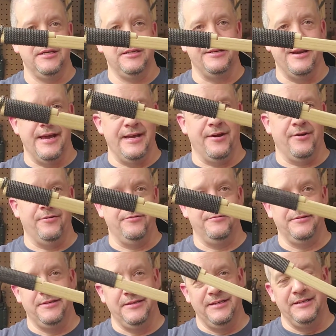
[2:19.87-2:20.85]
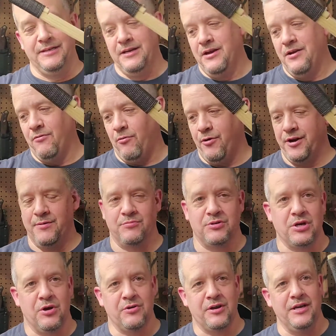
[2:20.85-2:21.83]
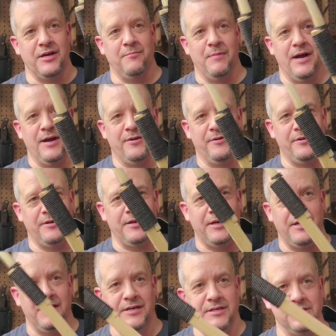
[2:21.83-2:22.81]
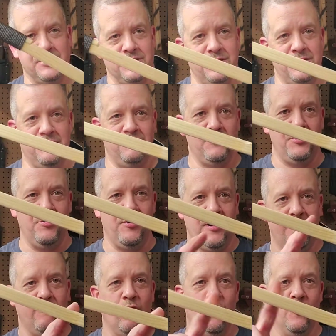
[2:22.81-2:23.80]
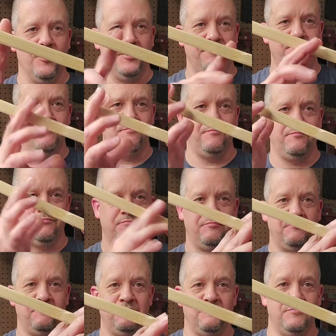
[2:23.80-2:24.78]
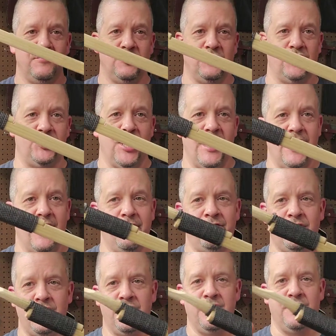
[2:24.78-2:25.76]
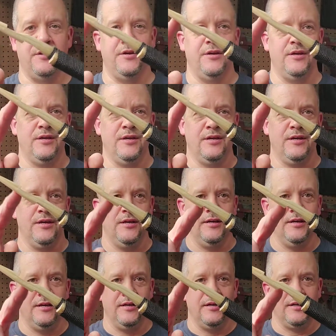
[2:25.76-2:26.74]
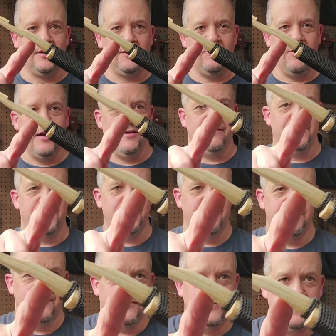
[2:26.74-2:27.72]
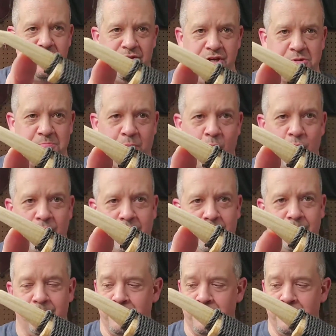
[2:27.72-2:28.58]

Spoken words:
Now, what I'm talking about is you have one shaft, you have this point,